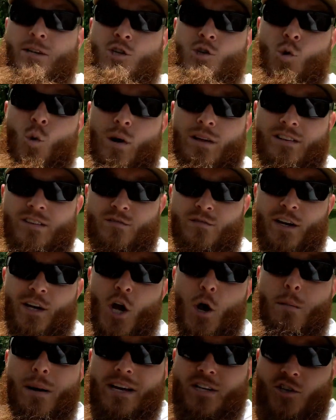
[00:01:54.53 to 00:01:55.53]
enjoying this
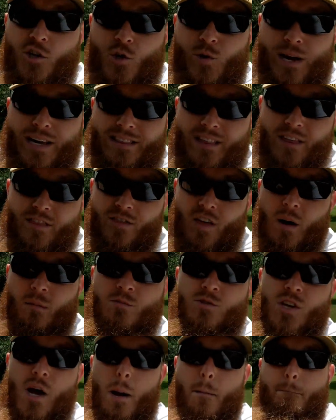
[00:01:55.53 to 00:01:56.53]
video, make sure you hit the
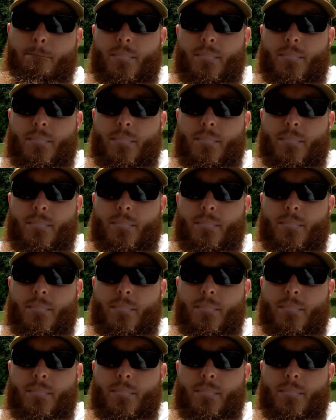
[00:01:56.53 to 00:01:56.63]
thumbs up